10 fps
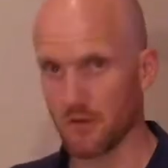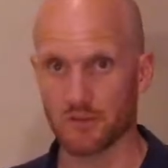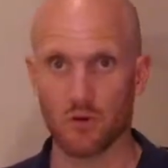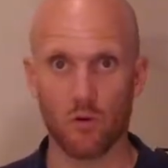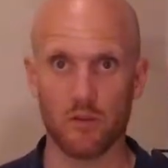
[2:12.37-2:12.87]

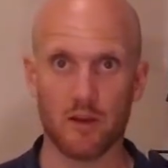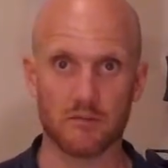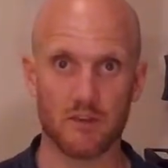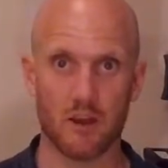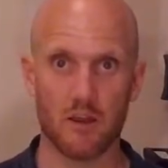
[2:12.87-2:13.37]
it's cold
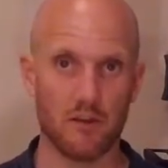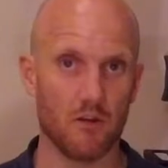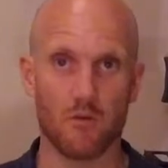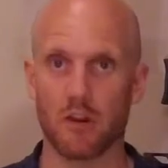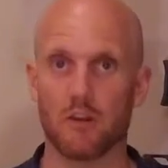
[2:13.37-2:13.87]
outside, you
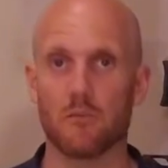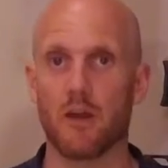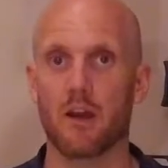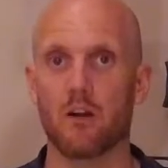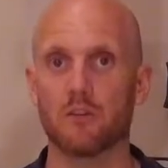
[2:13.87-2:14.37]
don't want to get your
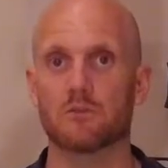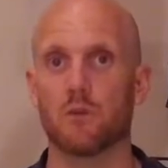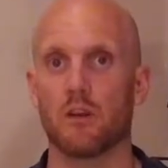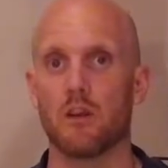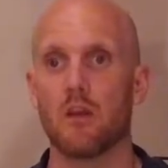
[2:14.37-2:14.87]
back all
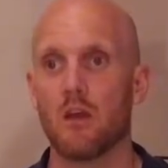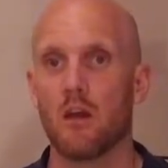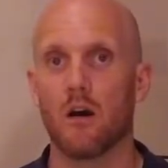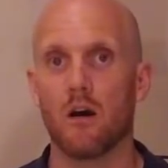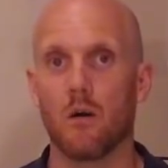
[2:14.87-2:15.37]
sweaty.
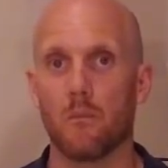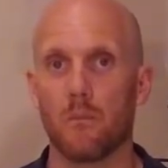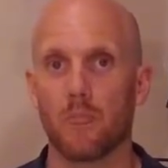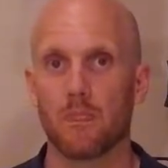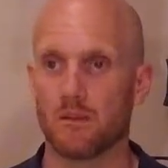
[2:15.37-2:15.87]

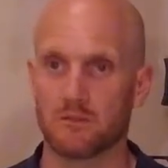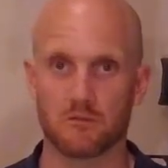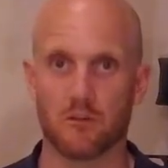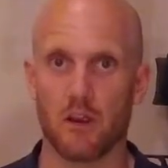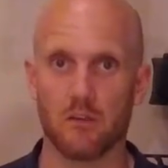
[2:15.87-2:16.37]
This is
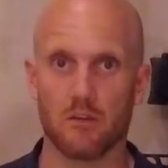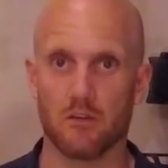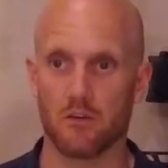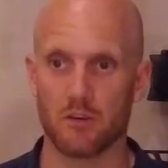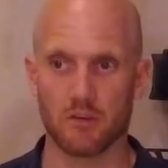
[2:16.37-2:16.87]
great.
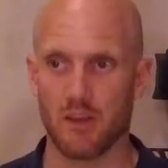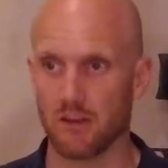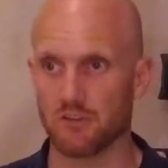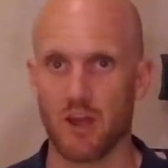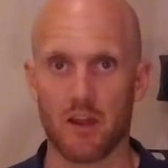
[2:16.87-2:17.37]
You can take a
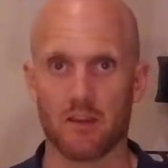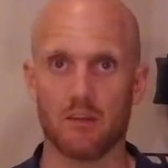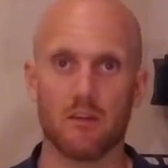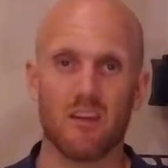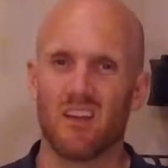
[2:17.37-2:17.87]

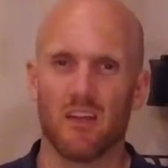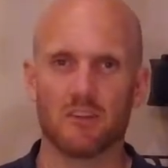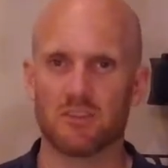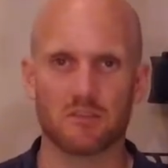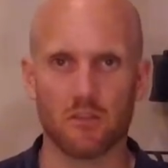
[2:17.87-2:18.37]
jacket.
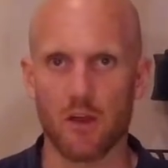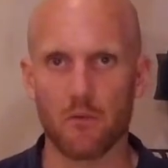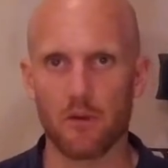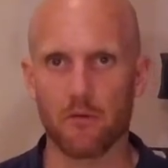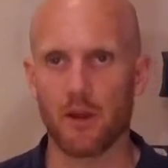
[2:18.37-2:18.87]
It's just a lot
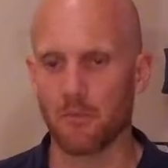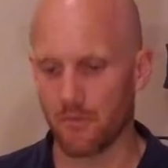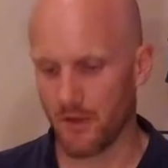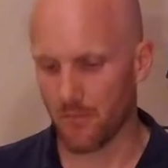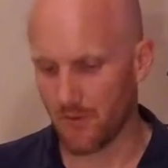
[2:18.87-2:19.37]
better riding
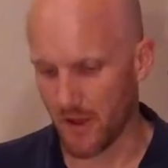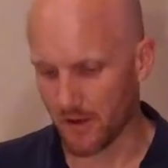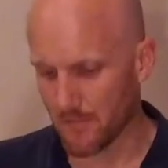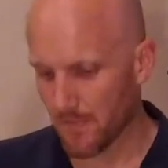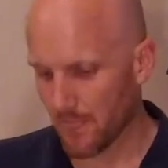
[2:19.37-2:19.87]
without a pack.
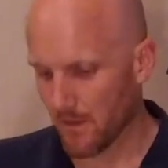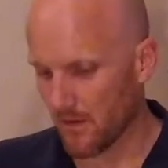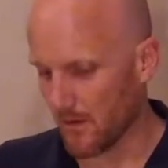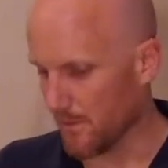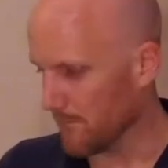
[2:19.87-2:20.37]

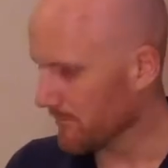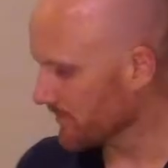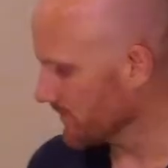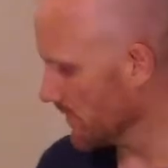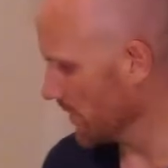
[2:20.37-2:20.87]

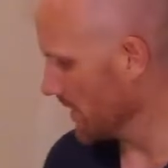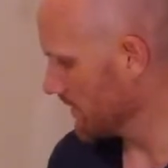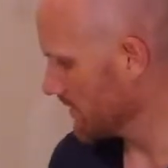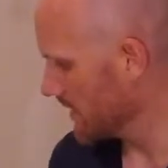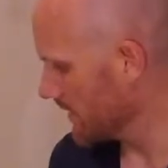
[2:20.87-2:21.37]
The only other
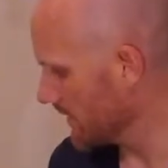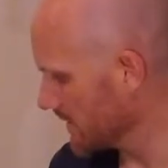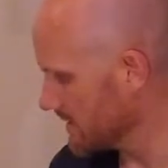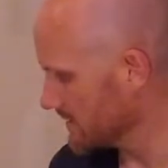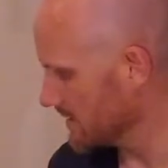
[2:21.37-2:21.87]
thing I'd like
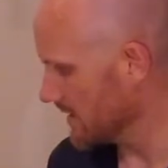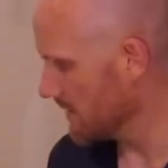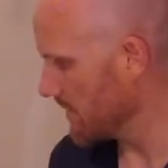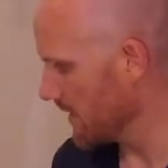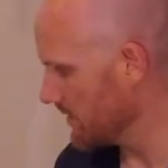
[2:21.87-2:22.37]
to say
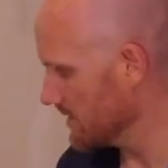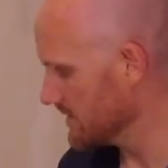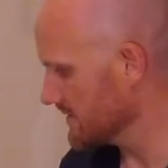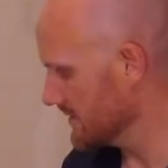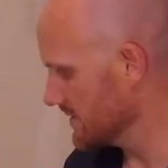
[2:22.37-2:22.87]
about
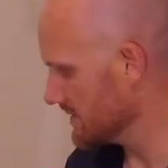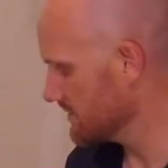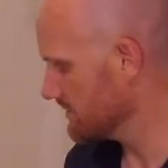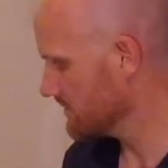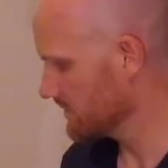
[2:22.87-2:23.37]
this is,
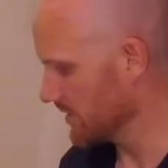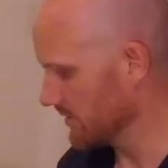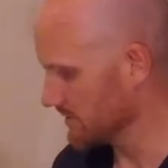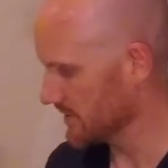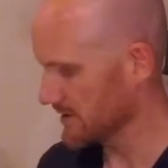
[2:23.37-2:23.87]

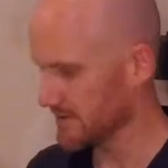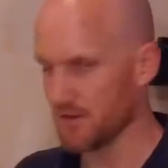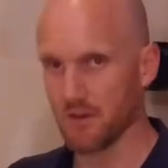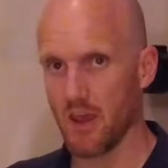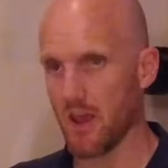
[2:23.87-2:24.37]
since
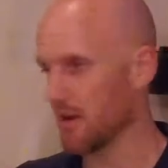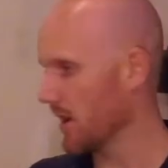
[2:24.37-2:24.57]
you can, I